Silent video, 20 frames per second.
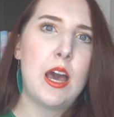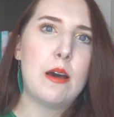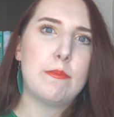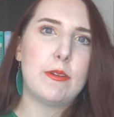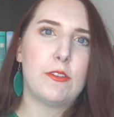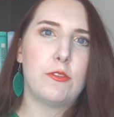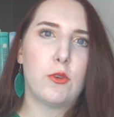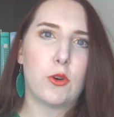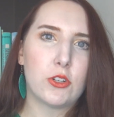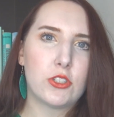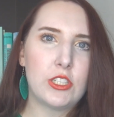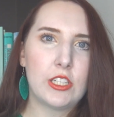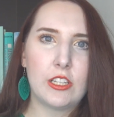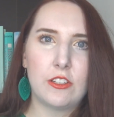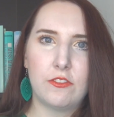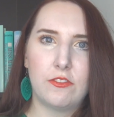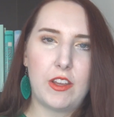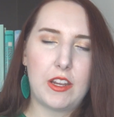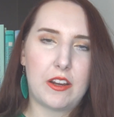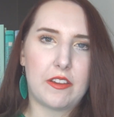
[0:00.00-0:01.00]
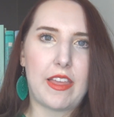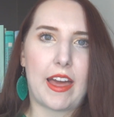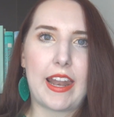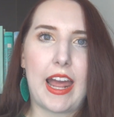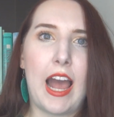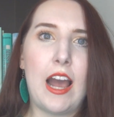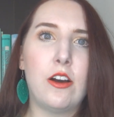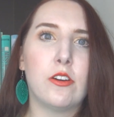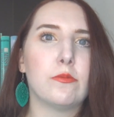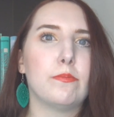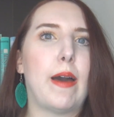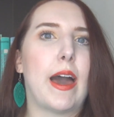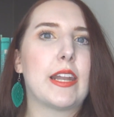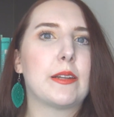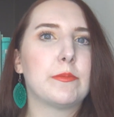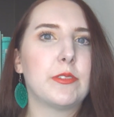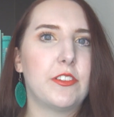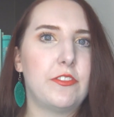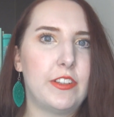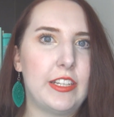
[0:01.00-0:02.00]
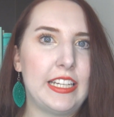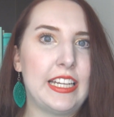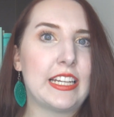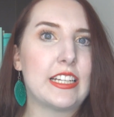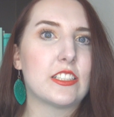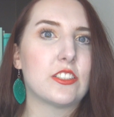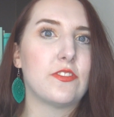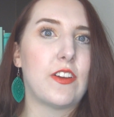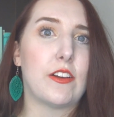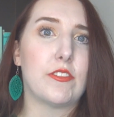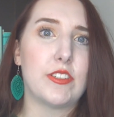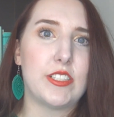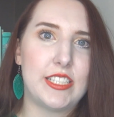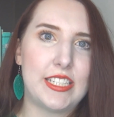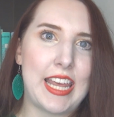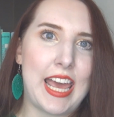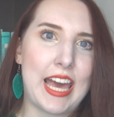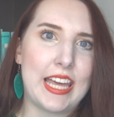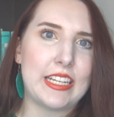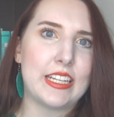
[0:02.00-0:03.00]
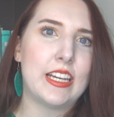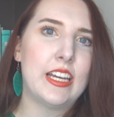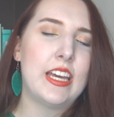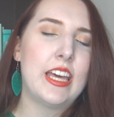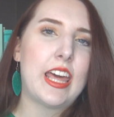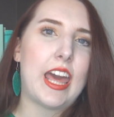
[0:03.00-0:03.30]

Before she can figure that out, Madame Lavinia is found dead,